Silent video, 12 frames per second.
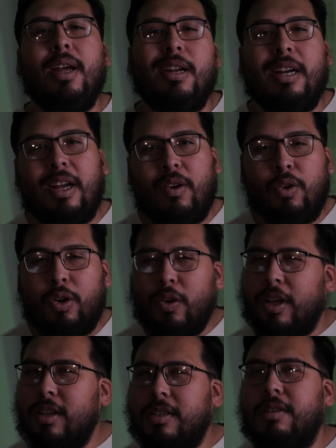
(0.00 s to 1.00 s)
Now, don't
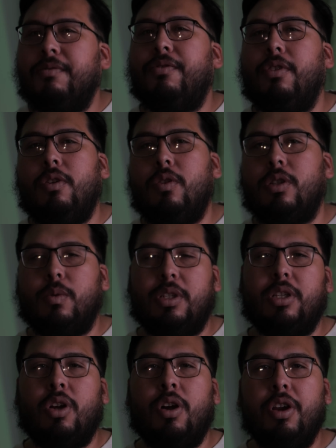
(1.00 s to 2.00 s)
get this confused with
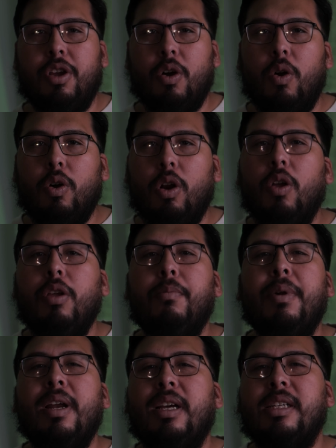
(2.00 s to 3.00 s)
starting your own clothing
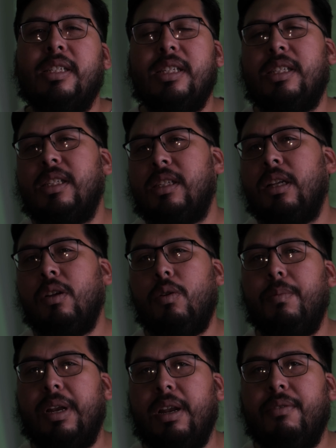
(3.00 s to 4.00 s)
brand, because this is a little
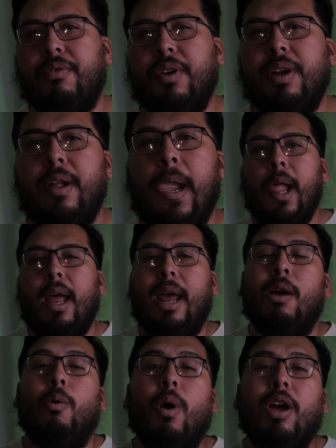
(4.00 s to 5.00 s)
bit different.
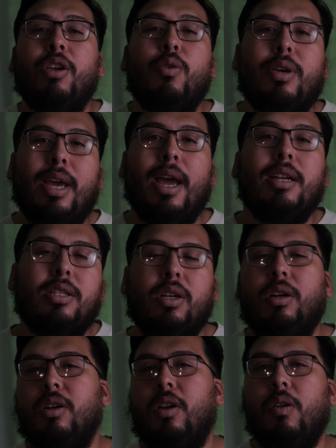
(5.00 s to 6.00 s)
And while you can
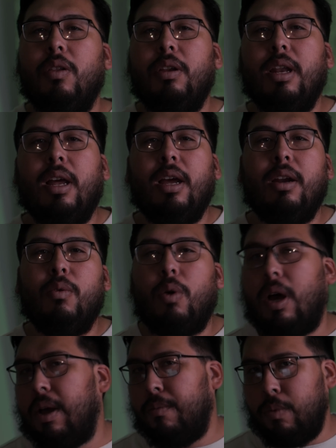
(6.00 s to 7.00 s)
start a clothing line
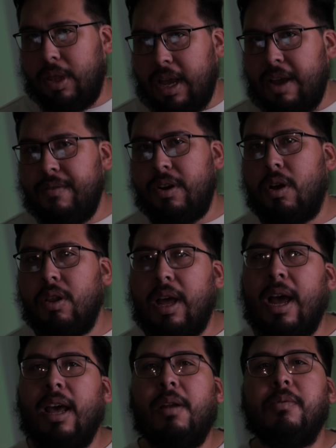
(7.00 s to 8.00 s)
with having all the
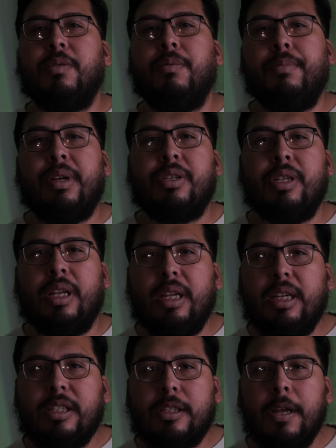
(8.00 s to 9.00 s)
items I'm about to
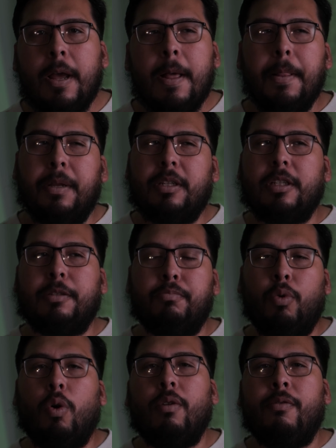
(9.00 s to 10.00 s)
list, this is
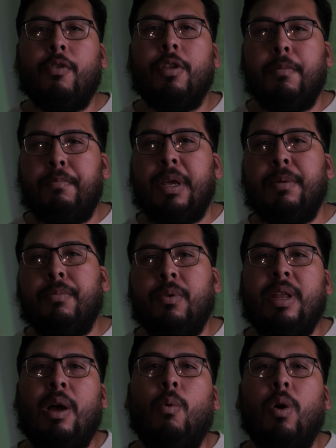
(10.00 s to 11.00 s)
more for the people
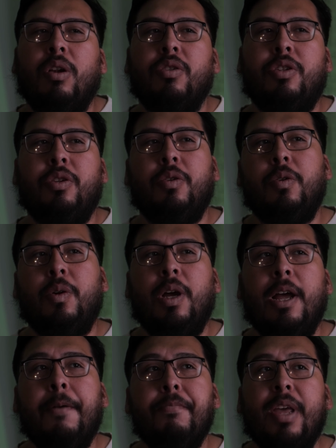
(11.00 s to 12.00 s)
that want to
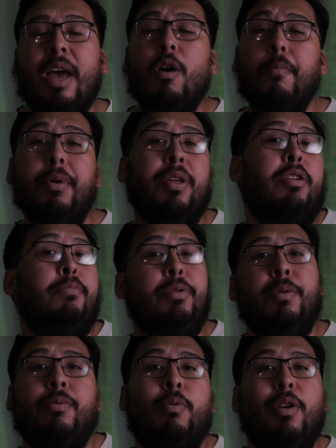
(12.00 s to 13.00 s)
help other
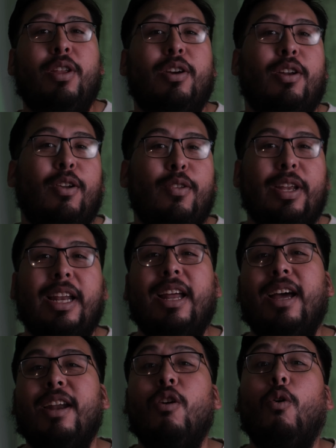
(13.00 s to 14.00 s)
people with their clothing
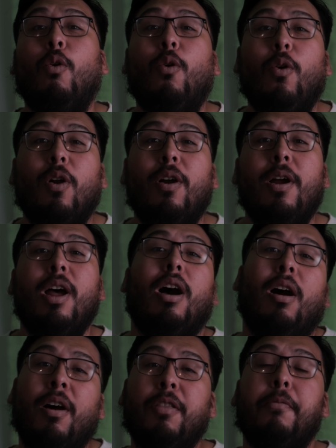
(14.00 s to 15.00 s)
line or
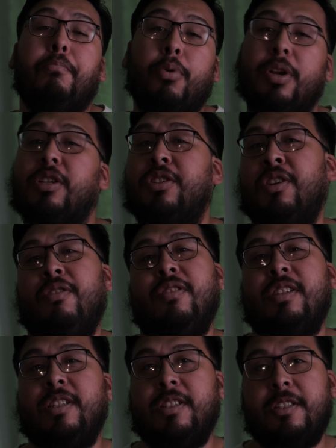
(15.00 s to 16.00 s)
other print
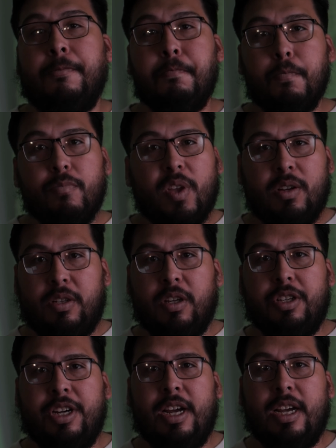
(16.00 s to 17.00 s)
services,
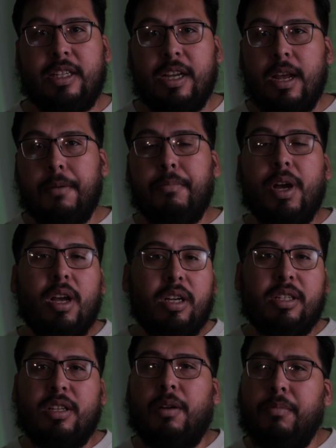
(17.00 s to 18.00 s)
such as
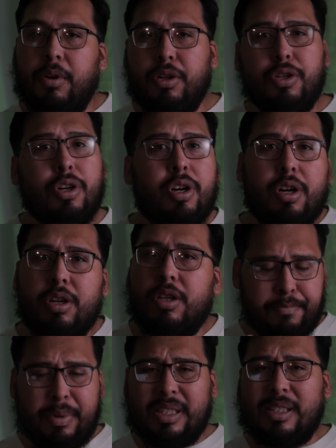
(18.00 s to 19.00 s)
mugs, tumblers,
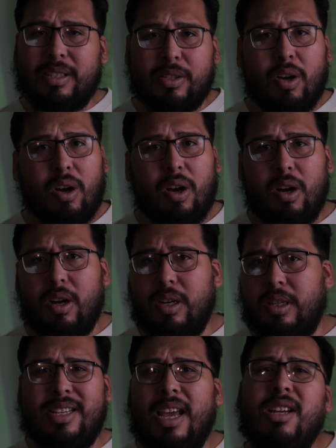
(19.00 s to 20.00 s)
shirts, business
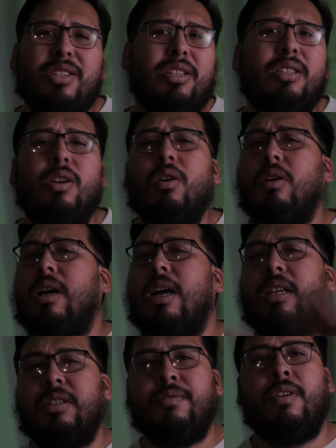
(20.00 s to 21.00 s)
cards, invitations, all
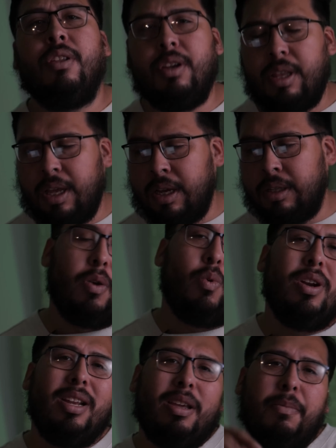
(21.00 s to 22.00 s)
kinds of other things.
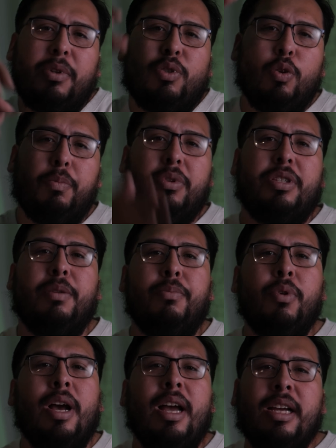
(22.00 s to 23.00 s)
We're going to keep it super
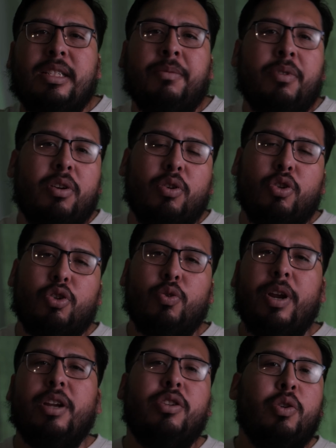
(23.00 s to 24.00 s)
simple, guys. I'm going to go
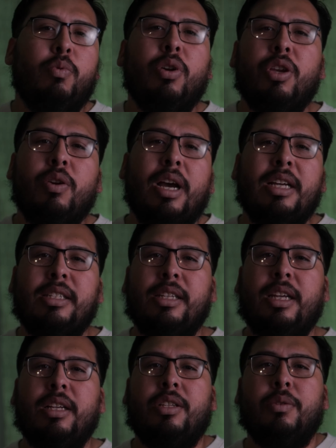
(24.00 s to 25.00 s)
straight into what you guys
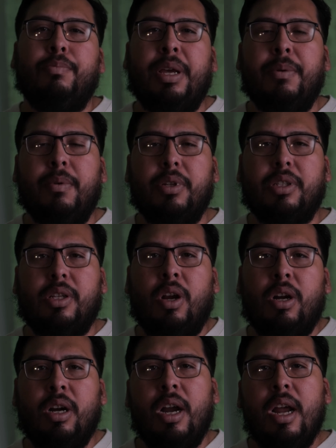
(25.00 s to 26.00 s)
need to be able to
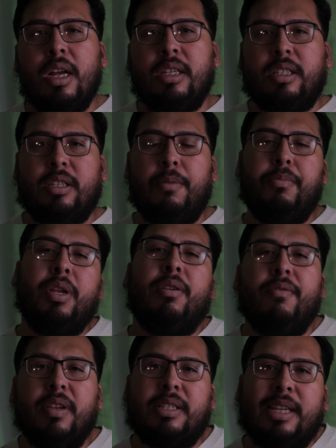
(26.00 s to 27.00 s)
start something
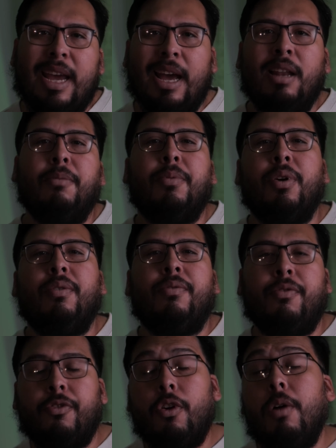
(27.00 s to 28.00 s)
of this caliber
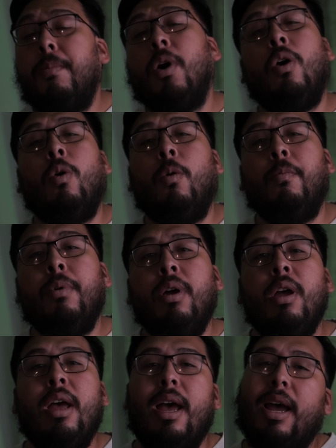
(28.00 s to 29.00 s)
from home
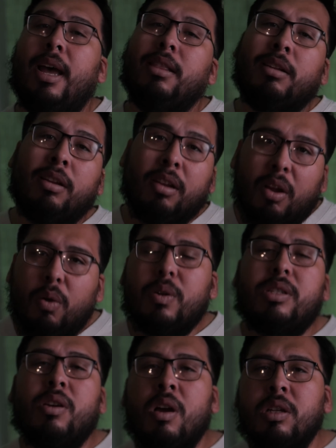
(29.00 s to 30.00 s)
at the
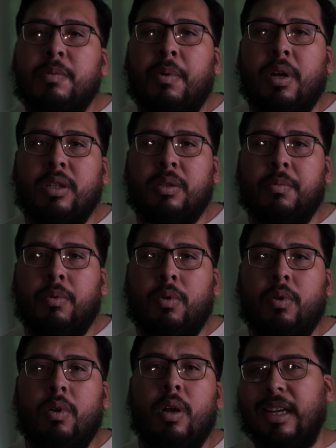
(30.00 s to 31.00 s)
lowest cost
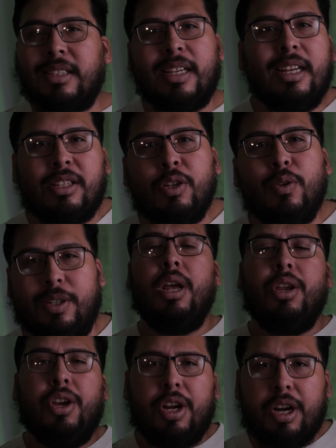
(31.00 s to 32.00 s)
possible. Let's get to it.
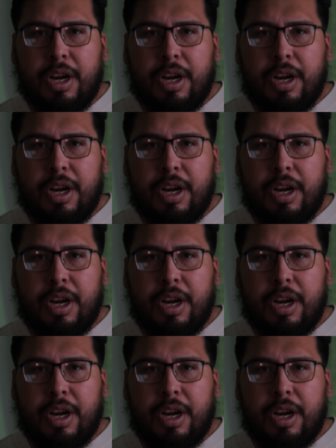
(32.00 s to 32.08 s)
You're going to